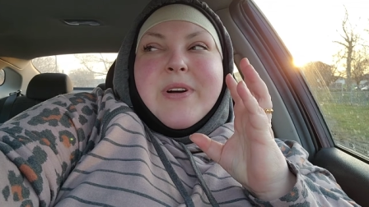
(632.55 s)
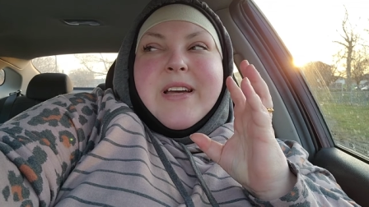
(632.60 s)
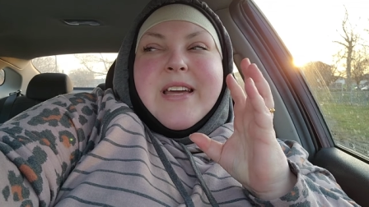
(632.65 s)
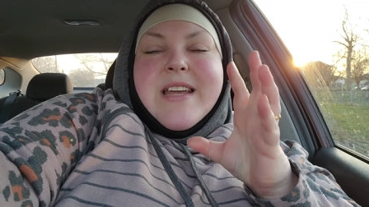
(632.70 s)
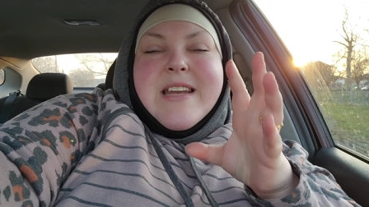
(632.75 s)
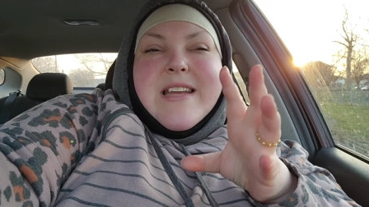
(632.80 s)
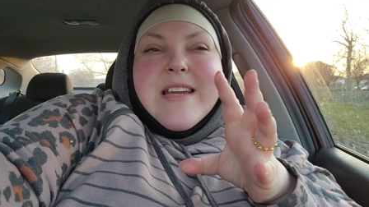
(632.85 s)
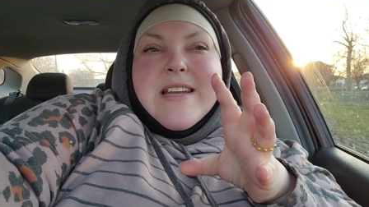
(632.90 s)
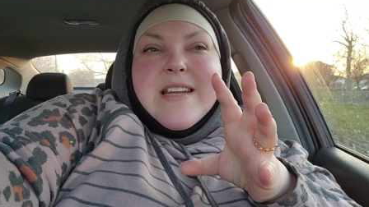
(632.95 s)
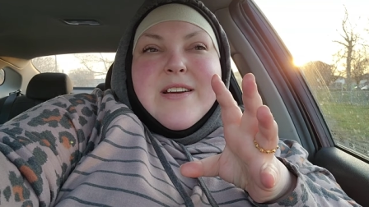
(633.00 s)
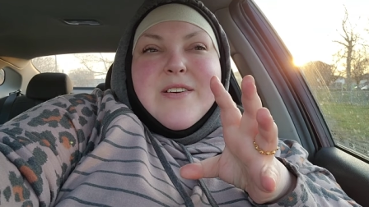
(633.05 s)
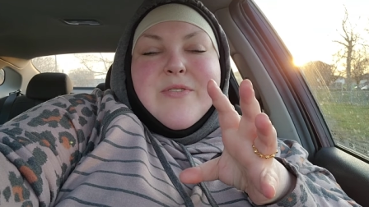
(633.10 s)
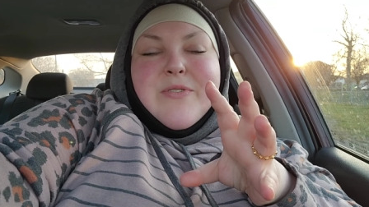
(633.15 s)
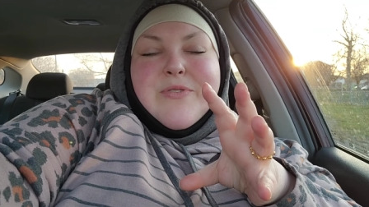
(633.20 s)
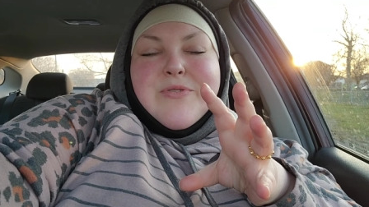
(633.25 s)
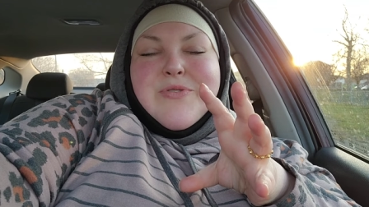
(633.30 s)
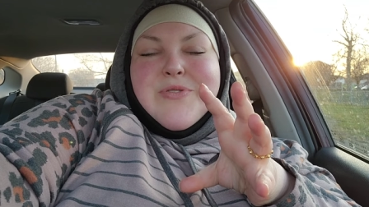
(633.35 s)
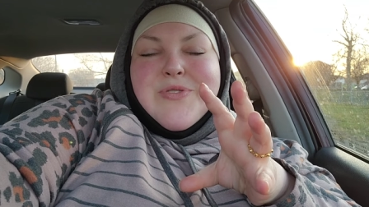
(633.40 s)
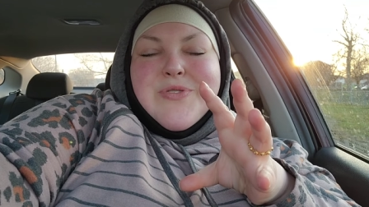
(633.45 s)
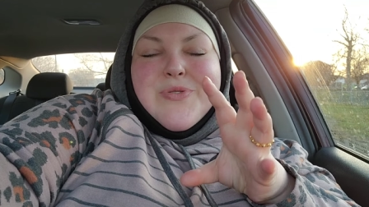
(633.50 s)
a Canadian
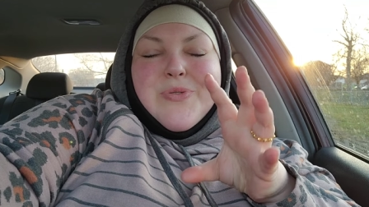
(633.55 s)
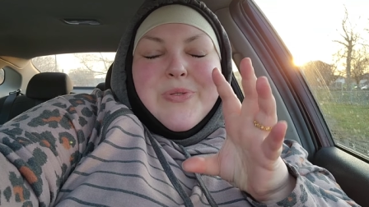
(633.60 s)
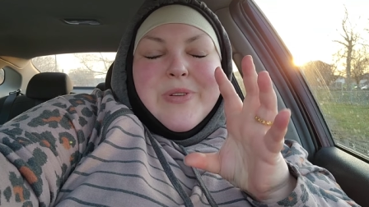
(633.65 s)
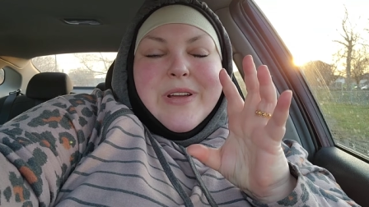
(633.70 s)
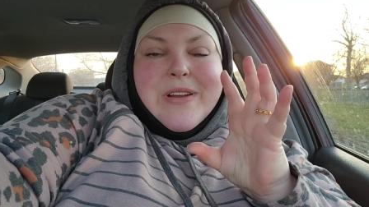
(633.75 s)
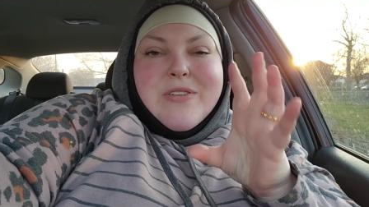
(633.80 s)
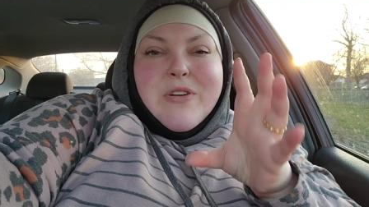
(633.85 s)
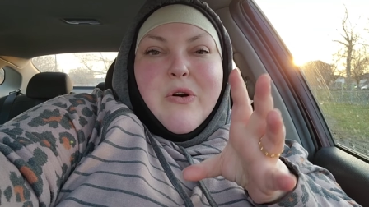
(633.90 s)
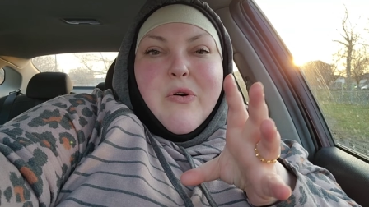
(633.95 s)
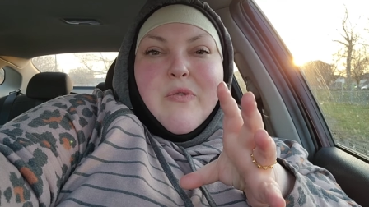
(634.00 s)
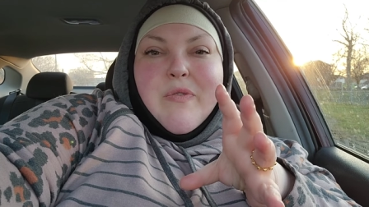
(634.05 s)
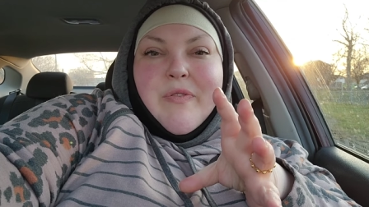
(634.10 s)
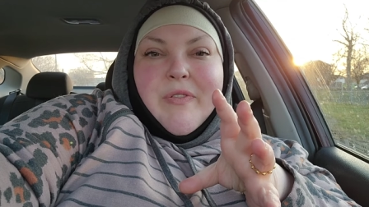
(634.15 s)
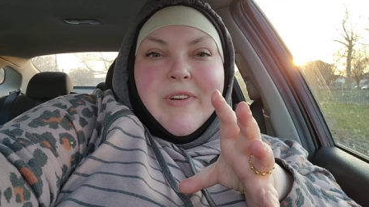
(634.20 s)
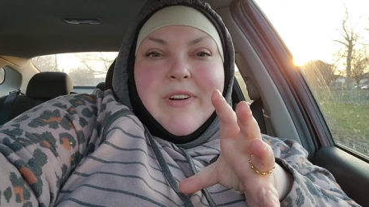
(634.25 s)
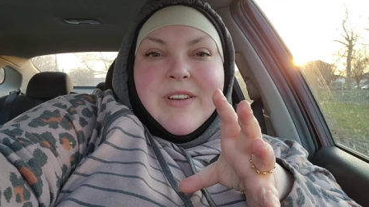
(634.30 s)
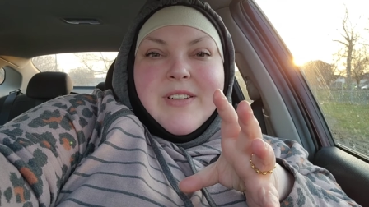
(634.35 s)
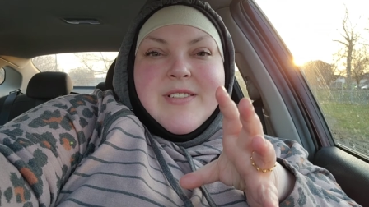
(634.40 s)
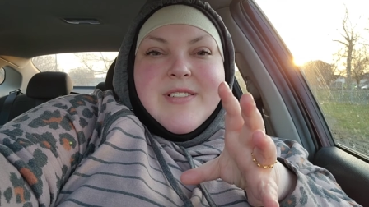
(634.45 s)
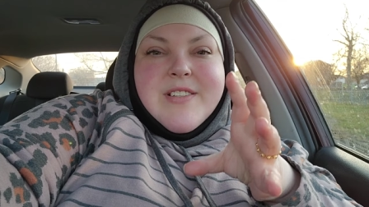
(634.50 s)
grocery store, like no
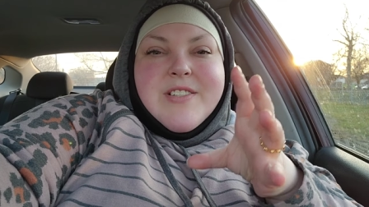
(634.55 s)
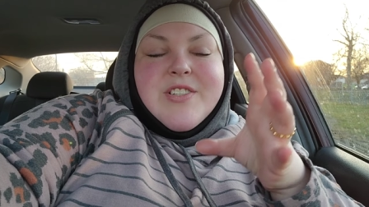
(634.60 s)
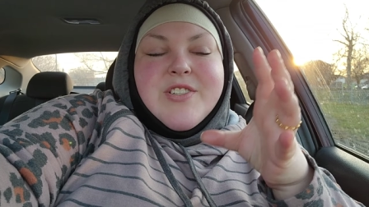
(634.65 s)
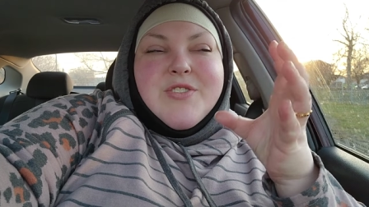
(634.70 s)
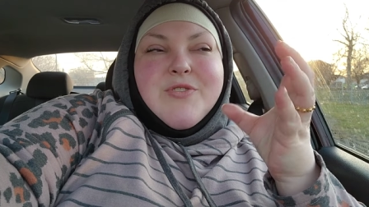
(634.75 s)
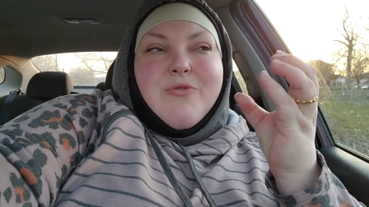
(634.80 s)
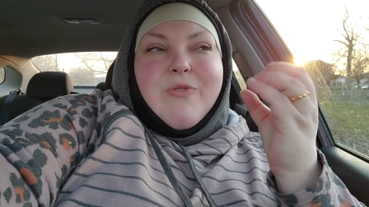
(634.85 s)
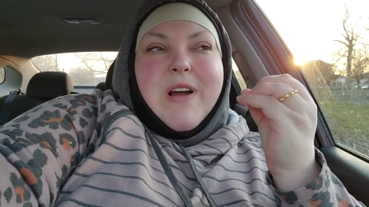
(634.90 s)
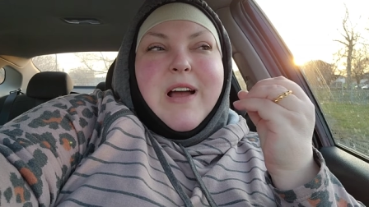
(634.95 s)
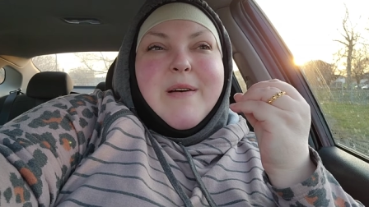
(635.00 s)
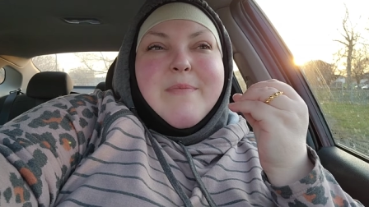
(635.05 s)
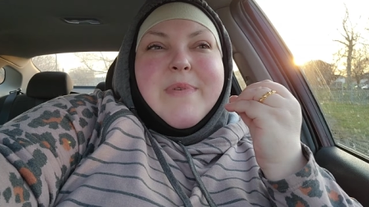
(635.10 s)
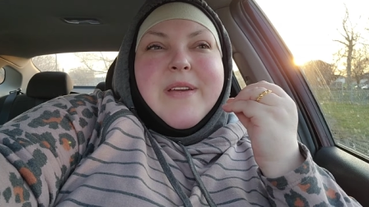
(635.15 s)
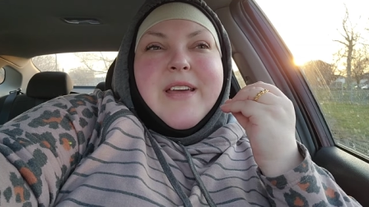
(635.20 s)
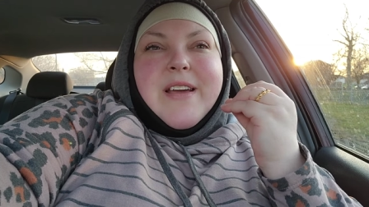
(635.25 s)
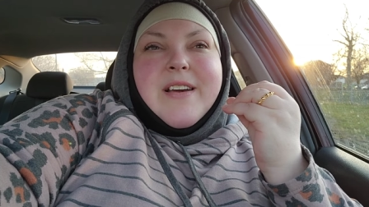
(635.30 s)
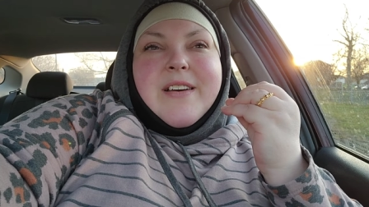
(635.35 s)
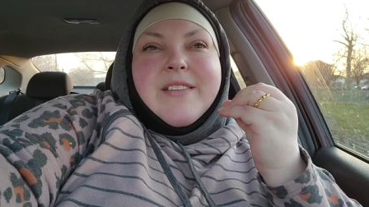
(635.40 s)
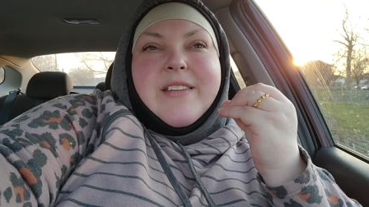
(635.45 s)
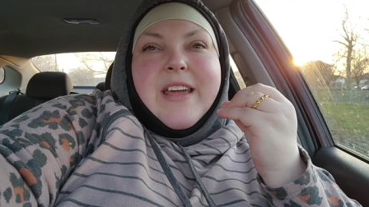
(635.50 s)
frills and just
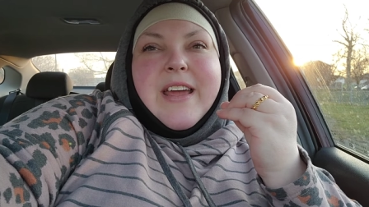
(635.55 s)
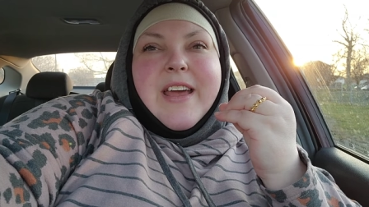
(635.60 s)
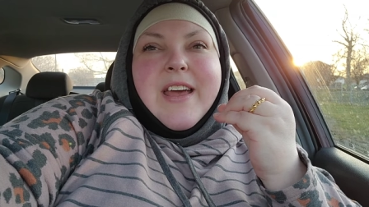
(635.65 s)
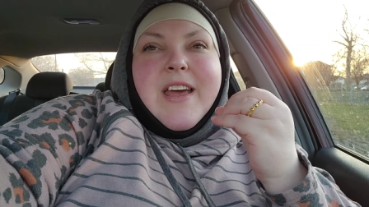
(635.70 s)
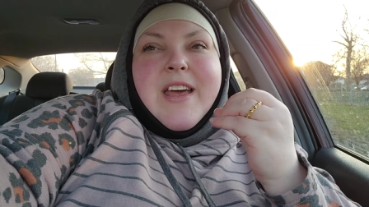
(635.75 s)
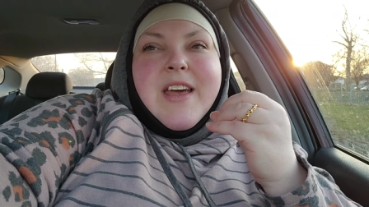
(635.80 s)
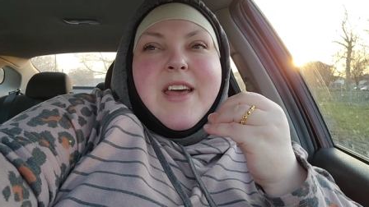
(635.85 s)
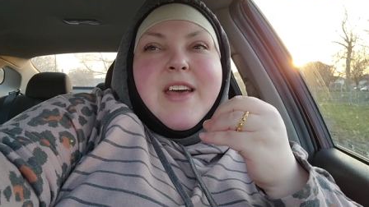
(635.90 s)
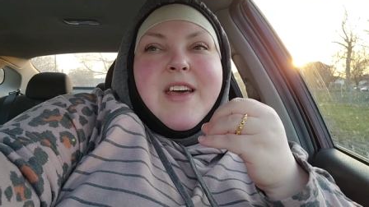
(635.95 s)
grabbing like